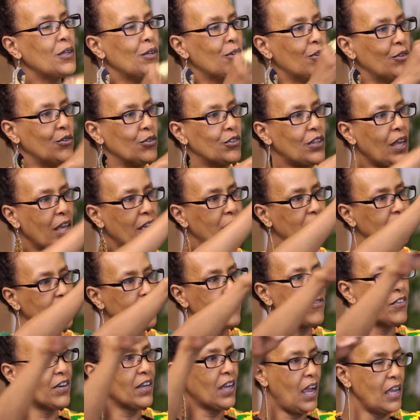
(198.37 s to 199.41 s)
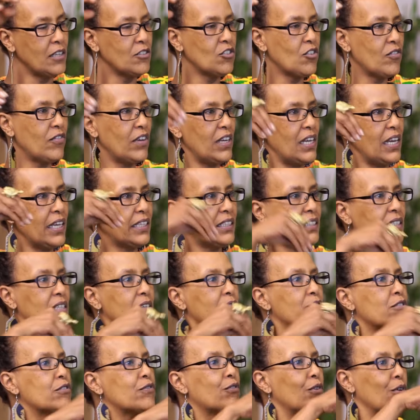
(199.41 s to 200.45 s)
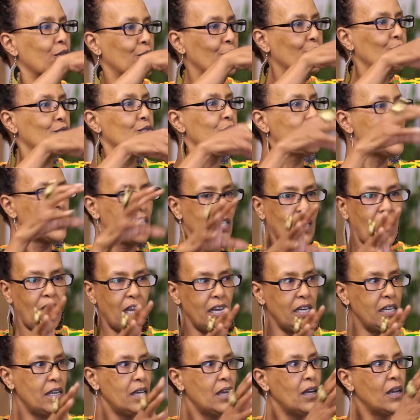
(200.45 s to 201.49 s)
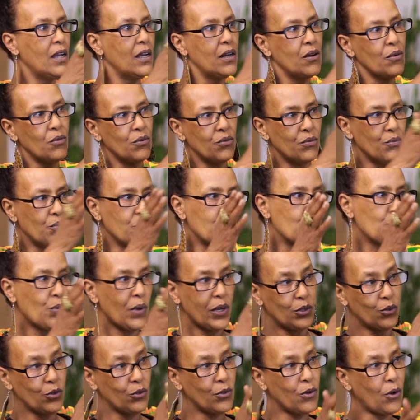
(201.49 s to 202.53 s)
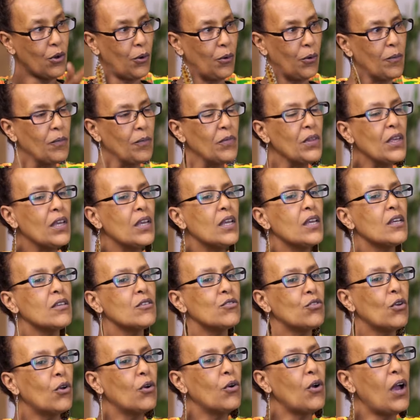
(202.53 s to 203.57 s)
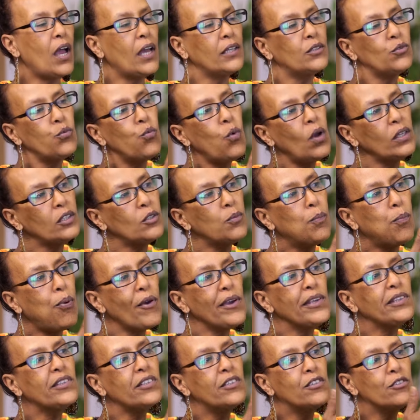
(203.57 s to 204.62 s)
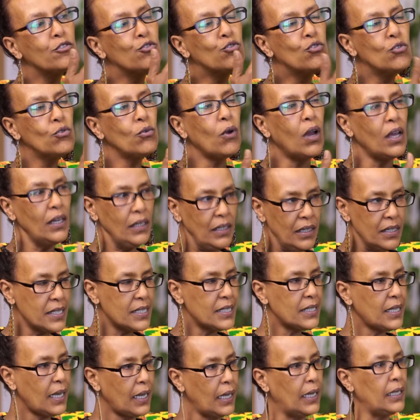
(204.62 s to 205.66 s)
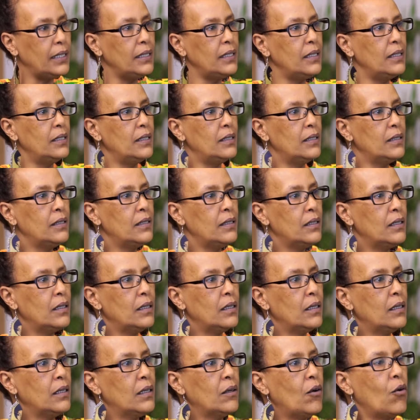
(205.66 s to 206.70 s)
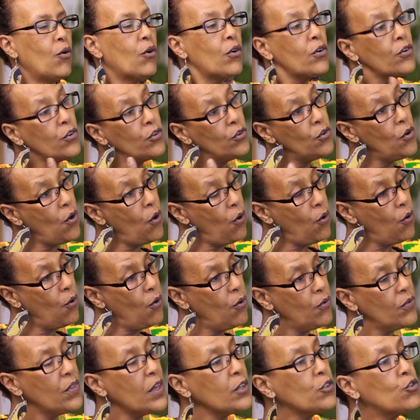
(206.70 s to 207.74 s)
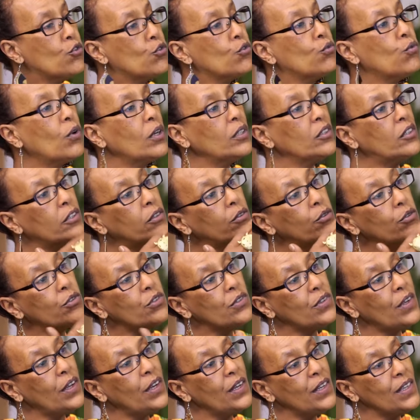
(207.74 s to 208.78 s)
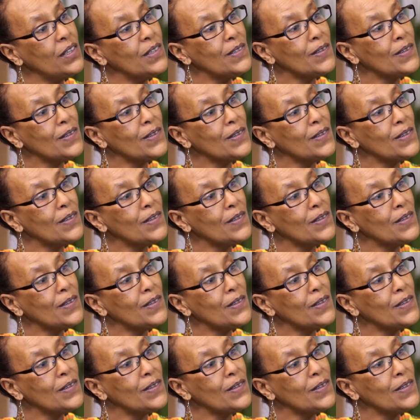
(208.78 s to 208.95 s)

You know, you take different kinds of electives for you to decide which way to go. So, at what point did you understand or know that you wanted to study